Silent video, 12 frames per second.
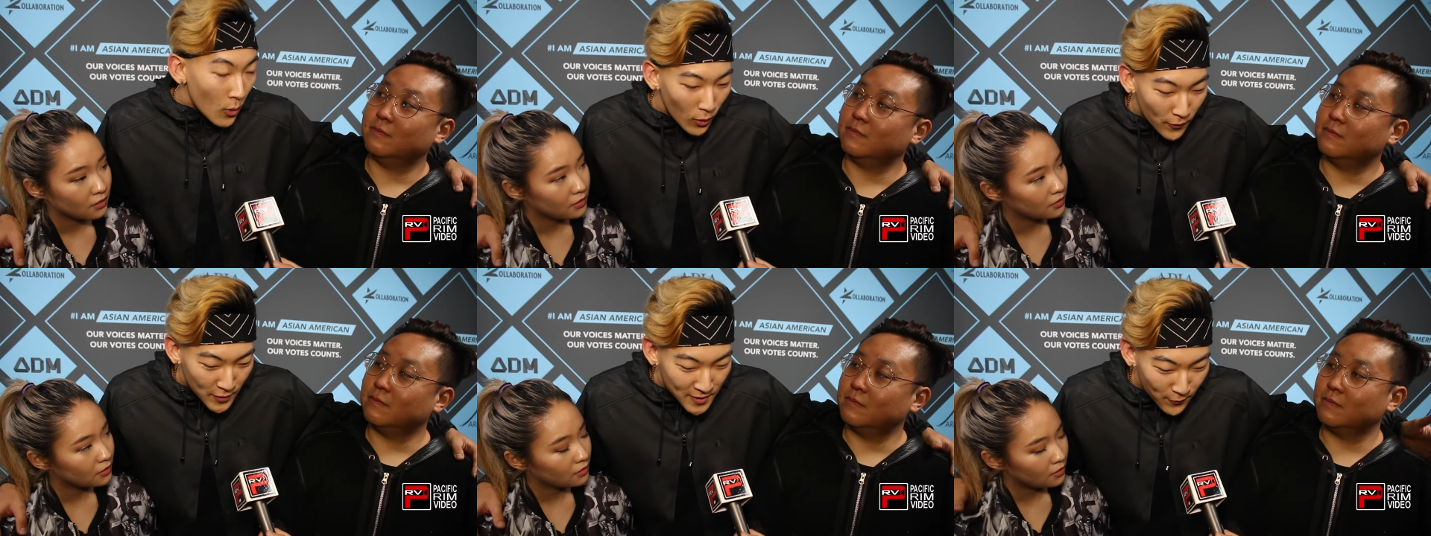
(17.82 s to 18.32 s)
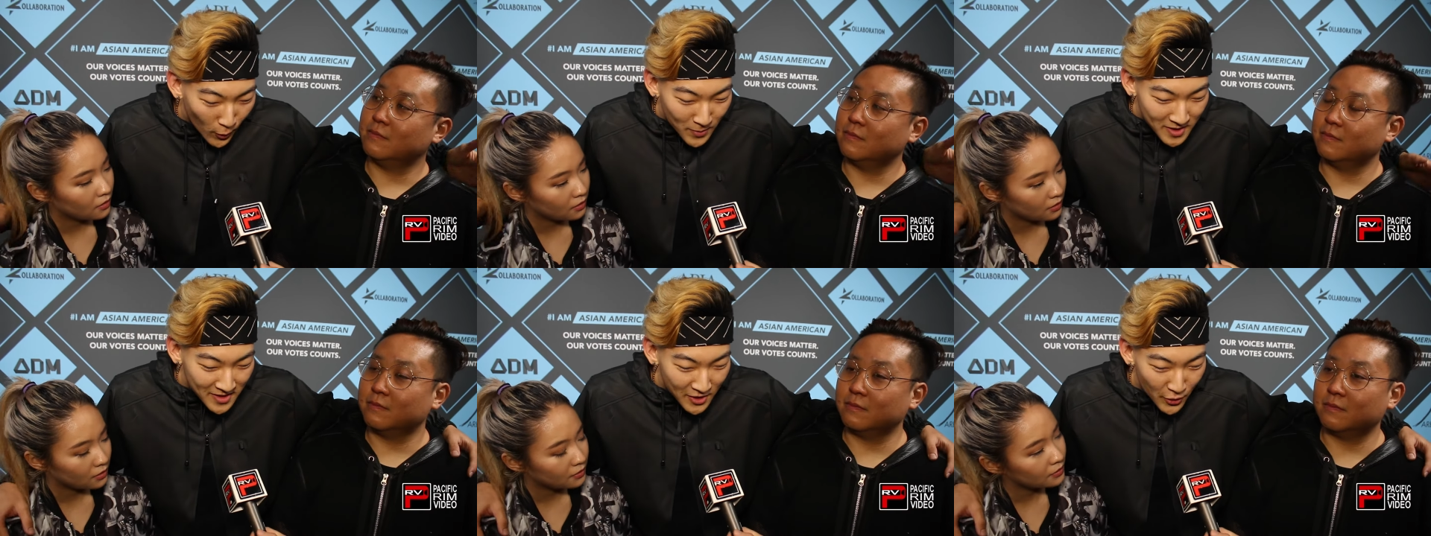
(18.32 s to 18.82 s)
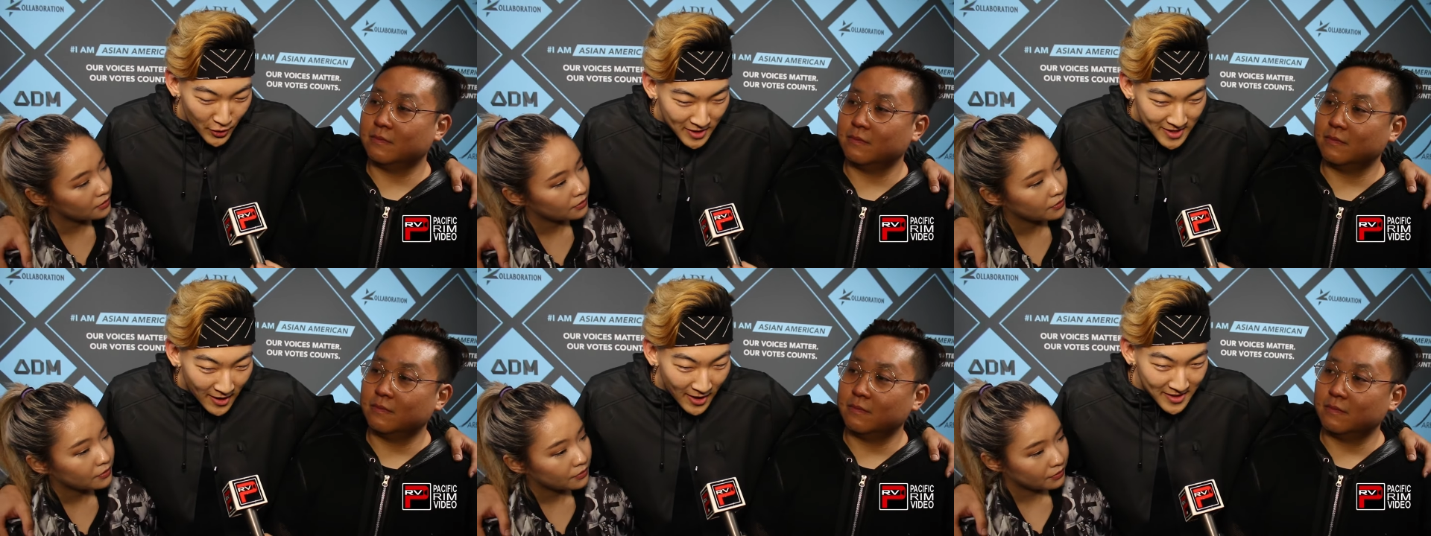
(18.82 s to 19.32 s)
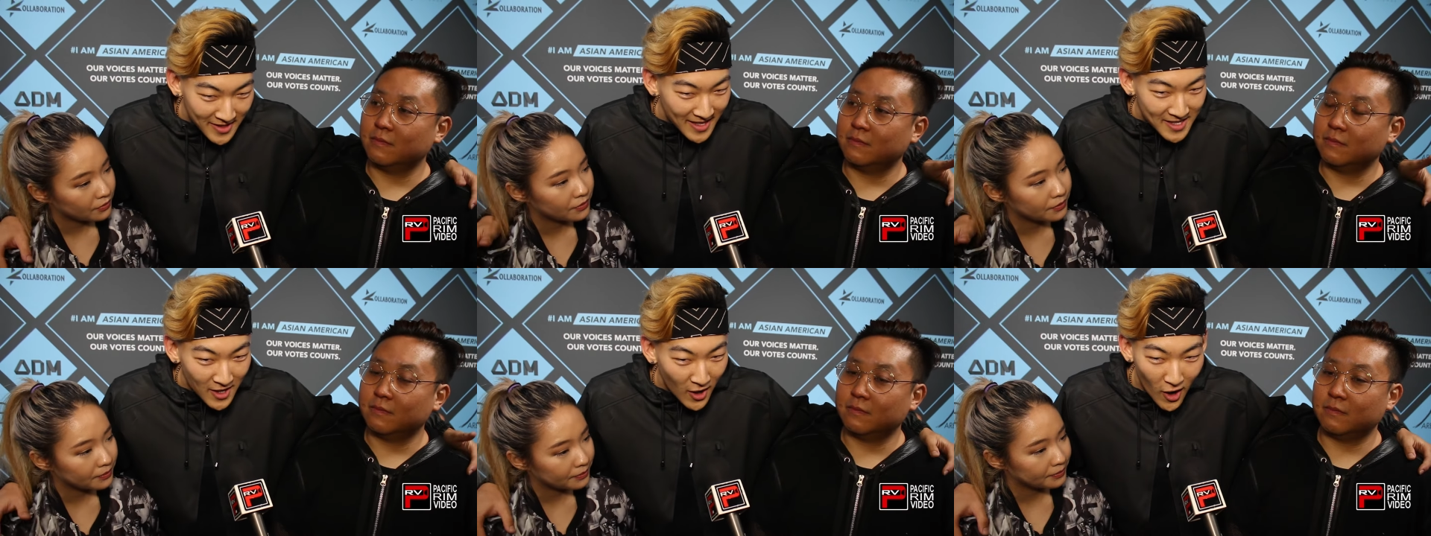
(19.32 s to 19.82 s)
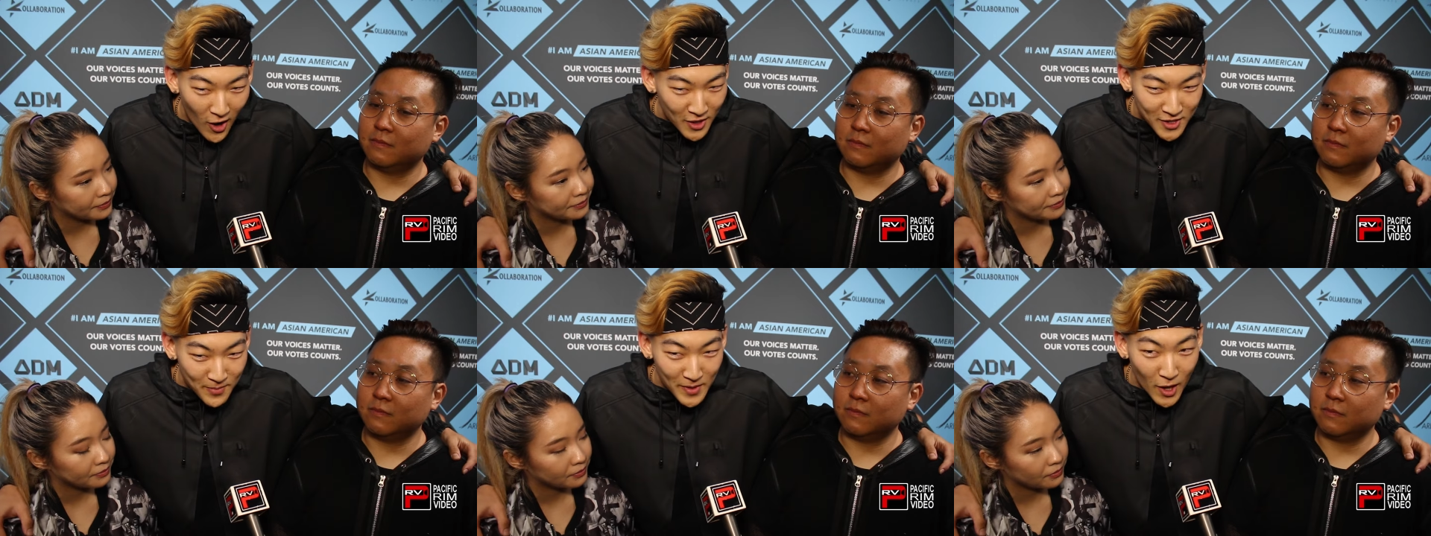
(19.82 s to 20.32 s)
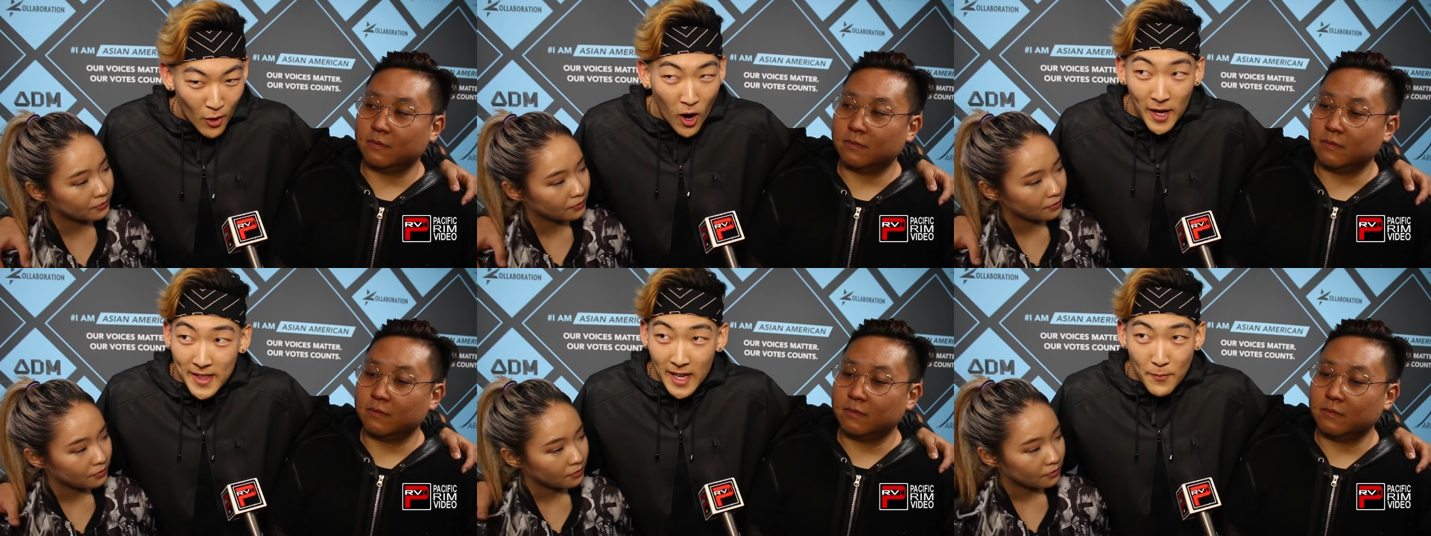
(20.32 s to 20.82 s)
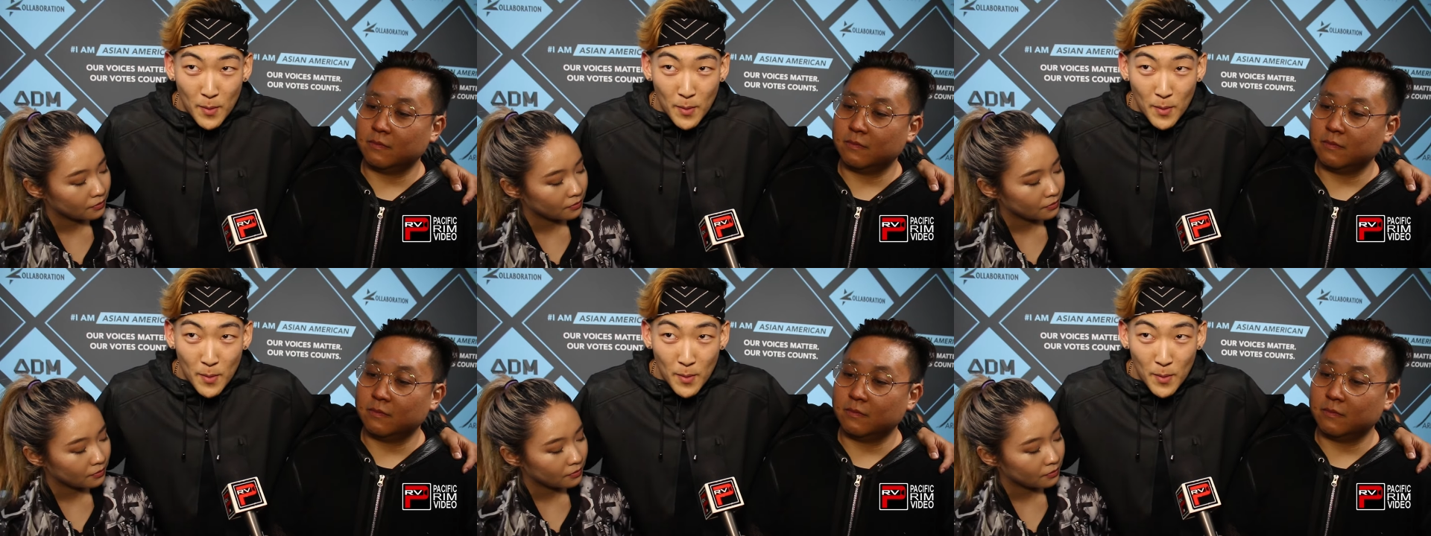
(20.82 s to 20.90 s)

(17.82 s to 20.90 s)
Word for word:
Speaker 1: Well, first and foremost, it's in Koreatown. I think that's awesome. You know, I think